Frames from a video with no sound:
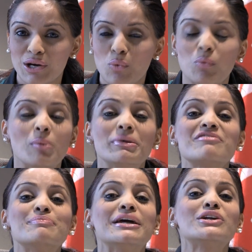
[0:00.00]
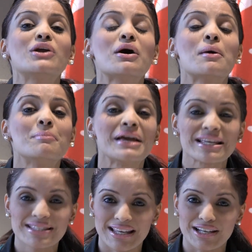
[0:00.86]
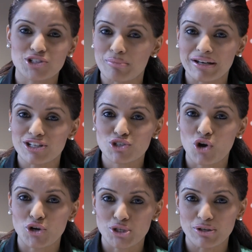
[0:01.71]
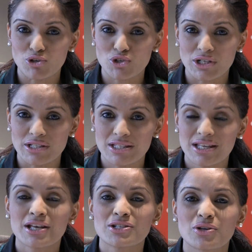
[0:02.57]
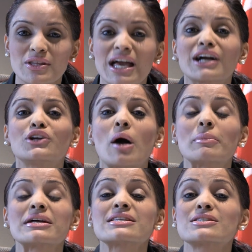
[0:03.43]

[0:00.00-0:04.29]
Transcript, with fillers: Women have made amazing and tremendous contributions to the economic,